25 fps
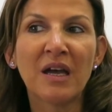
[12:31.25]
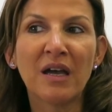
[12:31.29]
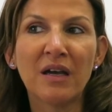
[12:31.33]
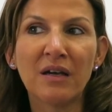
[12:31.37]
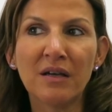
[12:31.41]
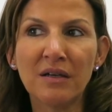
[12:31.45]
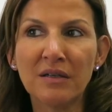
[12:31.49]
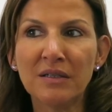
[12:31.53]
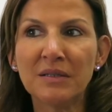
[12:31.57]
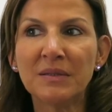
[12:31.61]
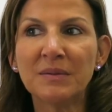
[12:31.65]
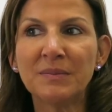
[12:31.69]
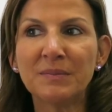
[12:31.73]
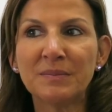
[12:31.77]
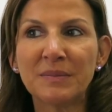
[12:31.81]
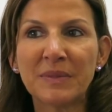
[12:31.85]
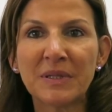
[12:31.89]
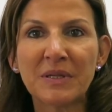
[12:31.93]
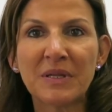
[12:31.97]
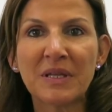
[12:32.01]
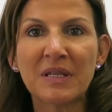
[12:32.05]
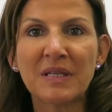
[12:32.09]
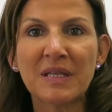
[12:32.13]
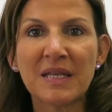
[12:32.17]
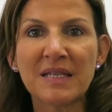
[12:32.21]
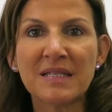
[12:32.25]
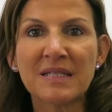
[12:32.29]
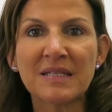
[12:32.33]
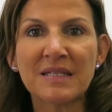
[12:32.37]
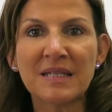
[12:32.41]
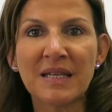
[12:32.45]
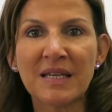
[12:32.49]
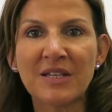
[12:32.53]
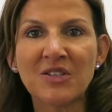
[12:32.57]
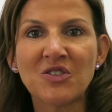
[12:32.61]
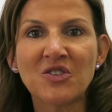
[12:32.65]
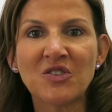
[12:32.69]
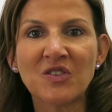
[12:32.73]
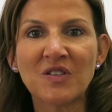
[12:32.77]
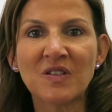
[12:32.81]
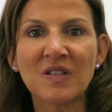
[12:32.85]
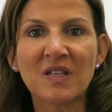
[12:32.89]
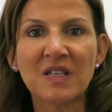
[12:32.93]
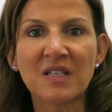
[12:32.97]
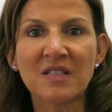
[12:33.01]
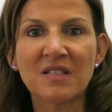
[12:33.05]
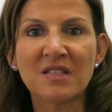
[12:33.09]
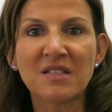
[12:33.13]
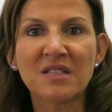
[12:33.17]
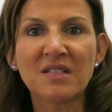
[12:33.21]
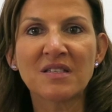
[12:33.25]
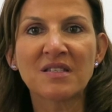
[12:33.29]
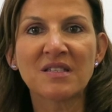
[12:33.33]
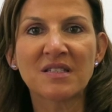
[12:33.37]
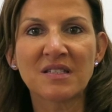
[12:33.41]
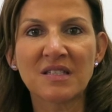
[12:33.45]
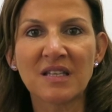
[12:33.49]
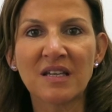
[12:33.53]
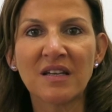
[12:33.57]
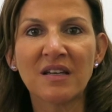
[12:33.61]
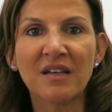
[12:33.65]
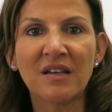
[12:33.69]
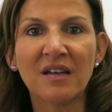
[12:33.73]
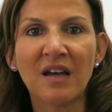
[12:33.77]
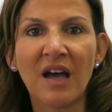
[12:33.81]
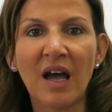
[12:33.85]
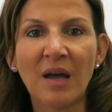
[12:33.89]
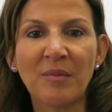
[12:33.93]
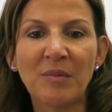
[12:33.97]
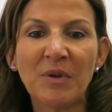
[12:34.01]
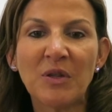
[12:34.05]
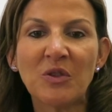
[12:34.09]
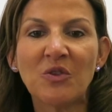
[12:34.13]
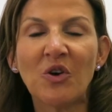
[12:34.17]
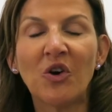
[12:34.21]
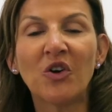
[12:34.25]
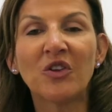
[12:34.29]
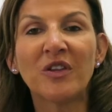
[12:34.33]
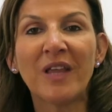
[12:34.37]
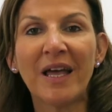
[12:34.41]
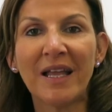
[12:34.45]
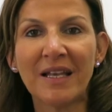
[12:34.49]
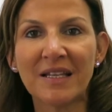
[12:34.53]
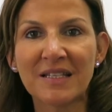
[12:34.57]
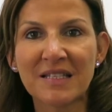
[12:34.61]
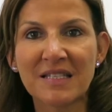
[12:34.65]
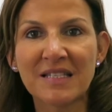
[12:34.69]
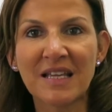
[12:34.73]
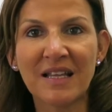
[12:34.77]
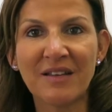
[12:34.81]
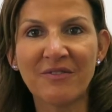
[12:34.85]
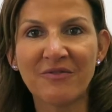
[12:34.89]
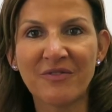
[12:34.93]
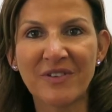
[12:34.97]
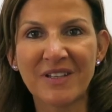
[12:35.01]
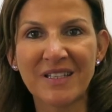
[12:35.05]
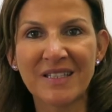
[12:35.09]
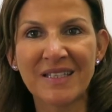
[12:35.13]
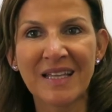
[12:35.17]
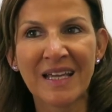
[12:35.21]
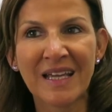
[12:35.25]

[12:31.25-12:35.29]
the destination is, the hotel itself,